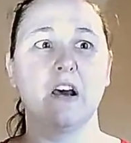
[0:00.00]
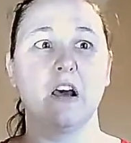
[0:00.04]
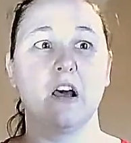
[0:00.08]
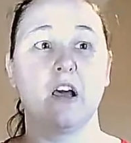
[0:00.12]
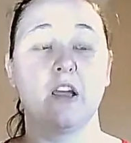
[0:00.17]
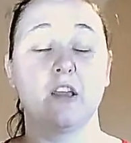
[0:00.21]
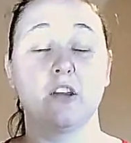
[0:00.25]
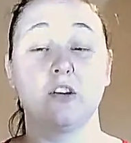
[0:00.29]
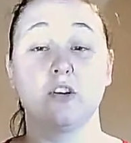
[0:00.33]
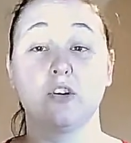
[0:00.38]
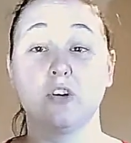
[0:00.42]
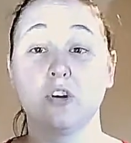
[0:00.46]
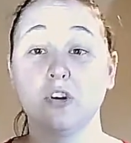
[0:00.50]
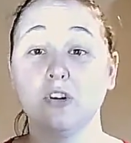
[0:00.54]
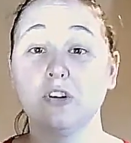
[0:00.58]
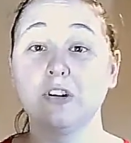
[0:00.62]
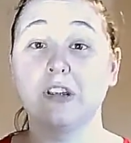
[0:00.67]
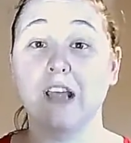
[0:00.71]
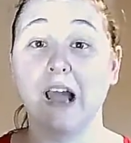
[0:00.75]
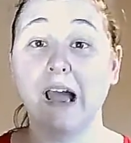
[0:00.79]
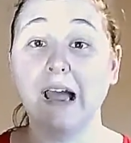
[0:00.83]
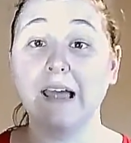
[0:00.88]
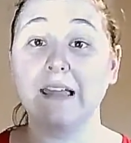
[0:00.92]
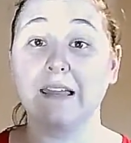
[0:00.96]
a
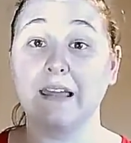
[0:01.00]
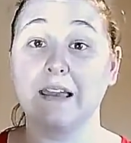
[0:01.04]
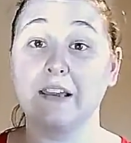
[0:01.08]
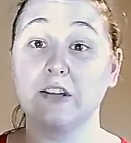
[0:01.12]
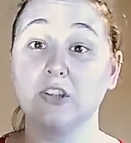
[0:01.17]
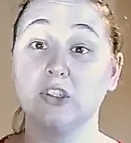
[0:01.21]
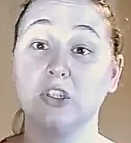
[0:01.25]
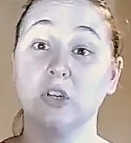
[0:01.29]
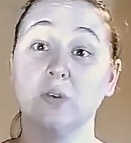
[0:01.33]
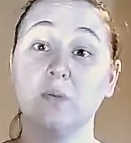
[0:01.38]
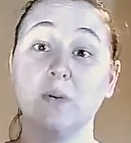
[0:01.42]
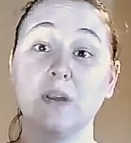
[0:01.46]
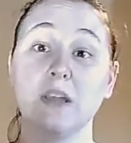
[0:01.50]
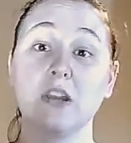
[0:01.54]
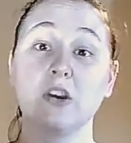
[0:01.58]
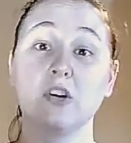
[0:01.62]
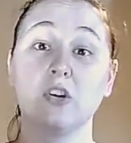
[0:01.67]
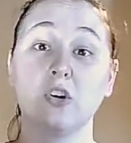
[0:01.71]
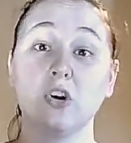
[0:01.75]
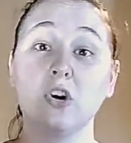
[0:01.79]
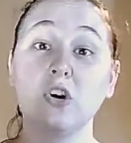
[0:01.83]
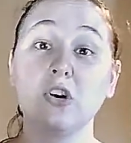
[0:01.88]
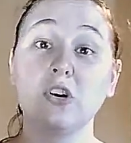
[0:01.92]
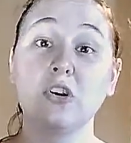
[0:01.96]
good guy, like, doing
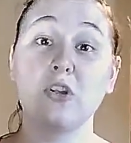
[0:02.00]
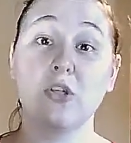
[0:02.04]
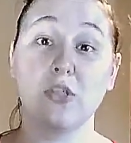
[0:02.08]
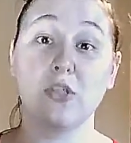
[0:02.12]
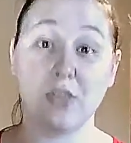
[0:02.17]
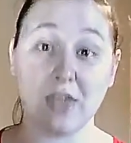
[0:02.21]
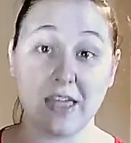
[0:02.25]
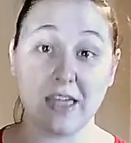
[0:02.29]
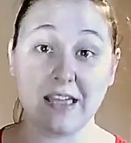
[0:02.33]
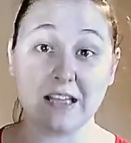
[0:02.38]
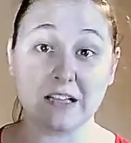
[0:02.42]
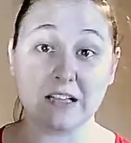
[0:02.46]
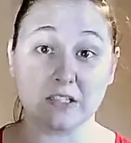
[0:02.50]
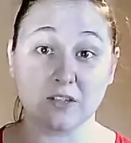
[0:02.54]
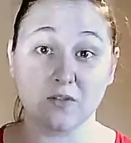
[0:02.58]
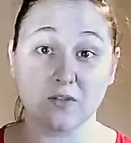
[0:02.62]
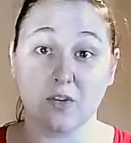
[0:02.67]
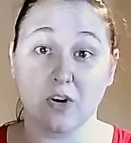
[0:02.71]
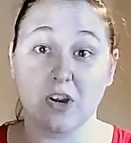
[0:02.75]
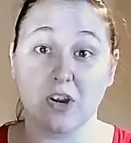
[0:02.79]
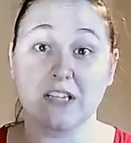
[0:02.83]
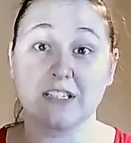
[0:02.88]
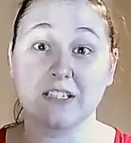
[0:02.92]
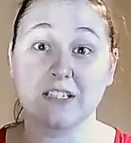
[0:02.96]
good things
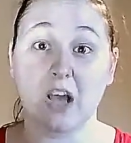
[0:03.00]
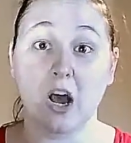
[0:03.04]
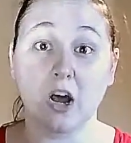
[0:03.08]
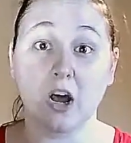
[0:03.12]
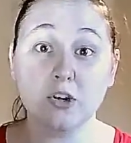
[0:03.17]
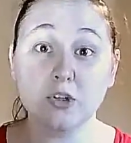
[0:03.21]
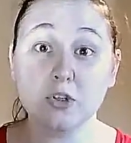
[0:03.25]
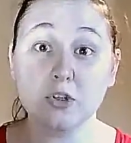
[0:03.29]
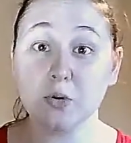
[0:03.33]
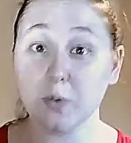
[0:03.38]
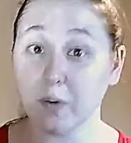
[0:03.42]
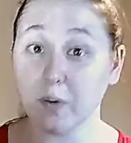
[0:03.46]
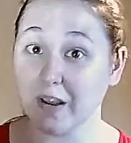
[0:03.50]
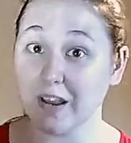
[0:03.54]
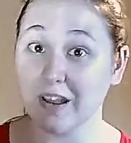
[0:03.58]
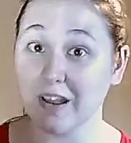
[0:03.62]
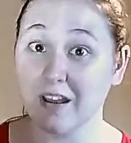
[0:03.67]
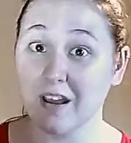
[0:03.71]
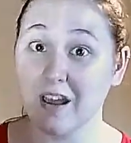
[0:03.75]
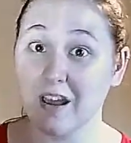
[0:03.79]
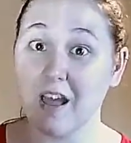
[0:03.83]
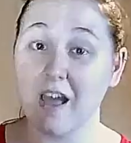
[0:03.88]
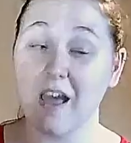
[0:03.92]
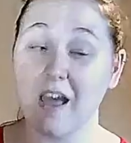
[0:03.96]
for his country,
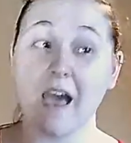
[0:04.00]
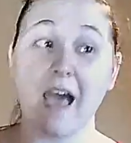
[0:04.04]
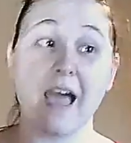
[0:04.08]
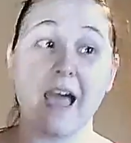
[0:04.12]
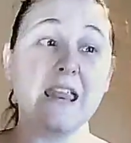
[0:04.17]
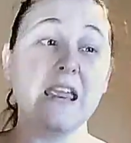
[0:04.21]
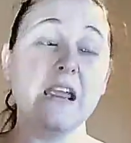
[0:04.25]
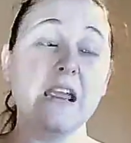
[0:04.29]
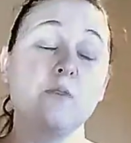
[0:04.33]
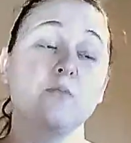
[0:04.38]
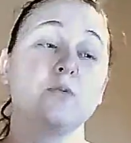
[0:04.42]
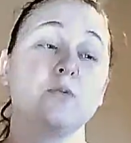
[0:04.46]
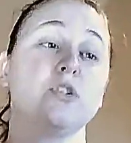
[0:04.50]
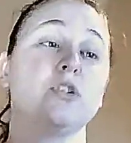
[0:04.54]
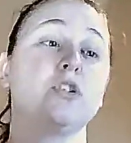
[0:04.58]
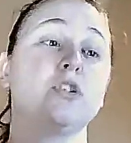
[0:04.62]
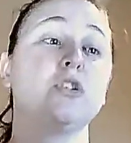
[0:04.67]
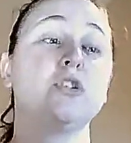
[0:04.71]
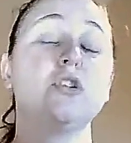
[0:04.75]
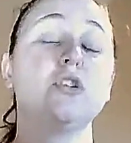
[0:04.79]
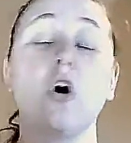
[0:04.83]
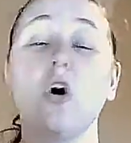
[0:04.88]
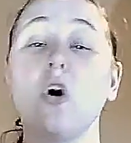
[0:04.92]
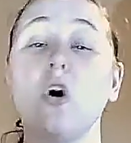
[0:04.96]
and he
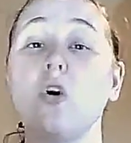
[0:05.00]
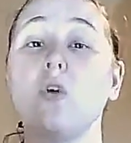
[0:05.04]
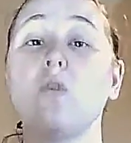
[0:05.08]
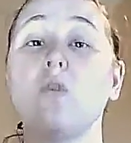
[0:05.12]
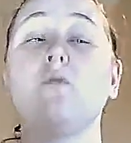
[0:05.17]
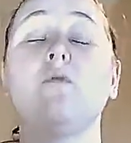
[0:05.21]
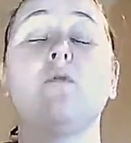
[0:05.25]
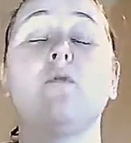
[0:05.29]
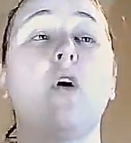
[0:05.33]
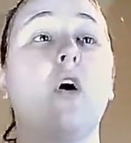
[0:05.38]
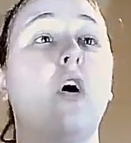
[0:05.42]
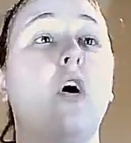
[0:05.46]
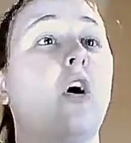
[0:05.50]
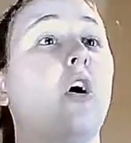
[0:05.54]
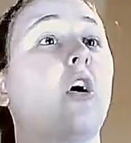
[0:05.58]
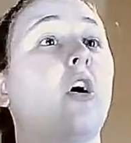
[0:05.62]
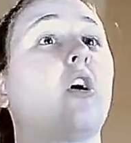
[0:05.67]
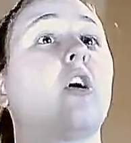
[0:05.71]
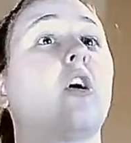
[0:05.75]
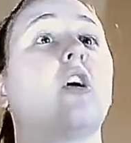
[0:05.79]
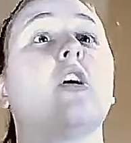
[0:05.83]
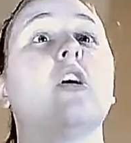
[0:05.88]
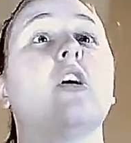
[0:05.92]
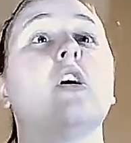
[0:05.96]
was so
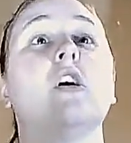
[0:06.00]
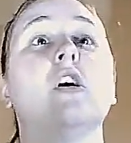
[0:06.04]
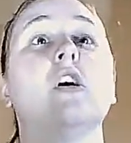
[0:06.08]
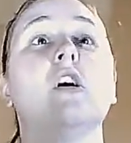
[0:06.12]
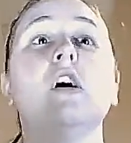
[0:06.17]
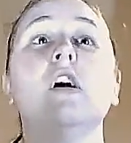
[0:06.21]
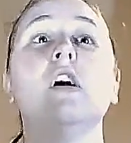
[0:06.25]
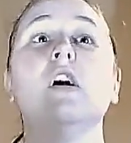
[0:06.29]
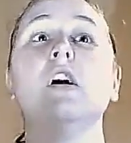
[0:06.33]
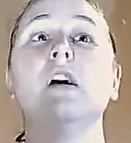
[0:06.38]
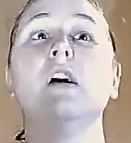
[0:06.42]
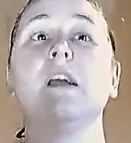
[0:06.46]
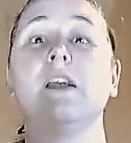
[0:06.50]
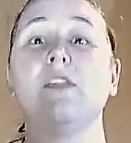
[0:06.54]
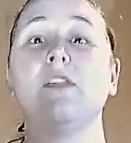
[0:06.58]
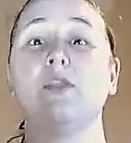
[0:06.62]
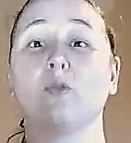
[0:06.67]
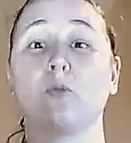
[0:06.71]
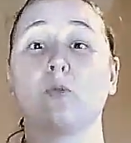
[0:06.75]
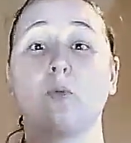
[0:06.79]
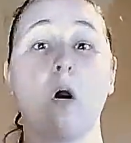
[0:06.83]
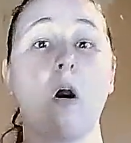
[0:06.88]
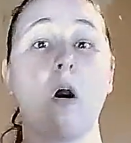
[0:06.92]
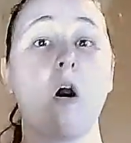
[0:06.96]
far in
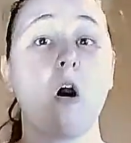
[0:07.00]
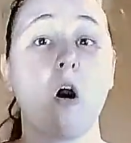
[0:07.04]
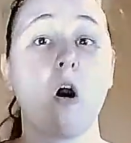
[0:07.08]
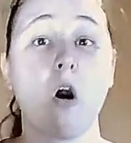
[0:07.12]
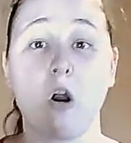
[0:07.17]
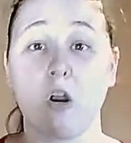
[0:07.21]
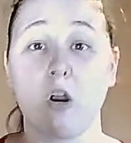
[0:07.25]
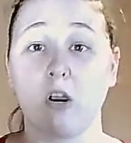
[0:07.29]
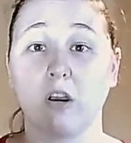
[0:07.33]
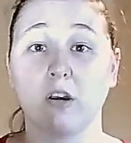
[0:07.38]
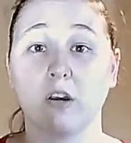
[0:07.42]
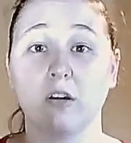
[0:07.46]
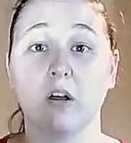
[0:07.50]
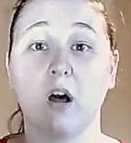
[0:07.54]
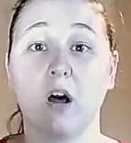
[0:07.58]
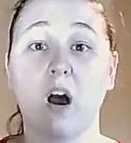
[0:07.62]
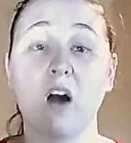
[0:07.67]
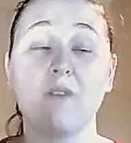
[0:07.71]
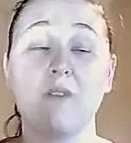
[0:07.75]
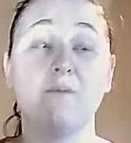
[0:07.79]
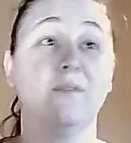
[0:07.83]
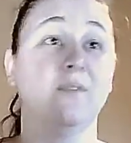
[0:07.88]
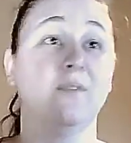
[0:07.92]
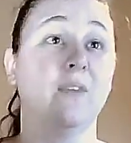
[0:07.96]
the wrong.
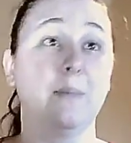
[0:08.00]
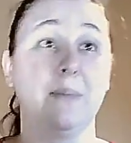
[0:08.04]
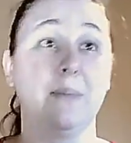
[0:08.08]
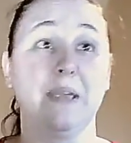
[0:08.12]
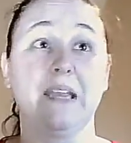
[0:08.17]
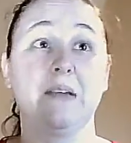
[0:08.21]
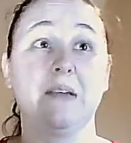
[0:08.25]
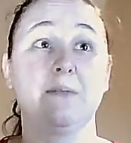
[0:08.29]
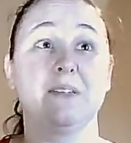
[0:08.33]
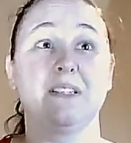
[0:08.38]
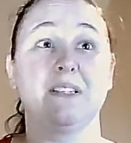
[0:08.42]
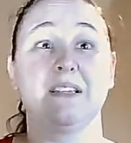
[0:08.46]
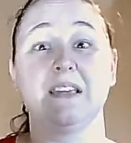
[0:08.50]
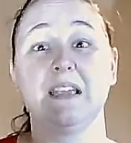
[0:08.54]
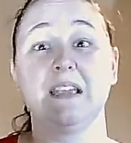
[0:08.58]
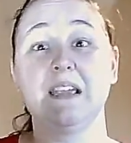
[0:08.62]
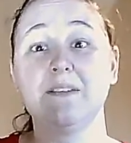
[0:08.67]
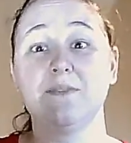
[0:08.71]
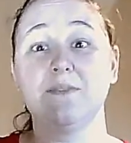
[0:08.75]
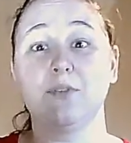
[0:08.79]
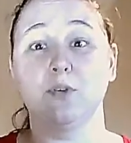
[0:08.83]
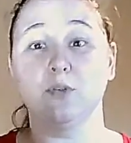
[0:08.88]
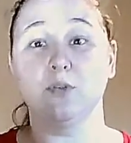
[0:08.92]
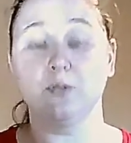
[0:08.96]
I mean, he was an
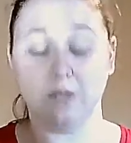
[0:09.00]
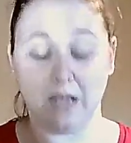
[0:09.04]
evil,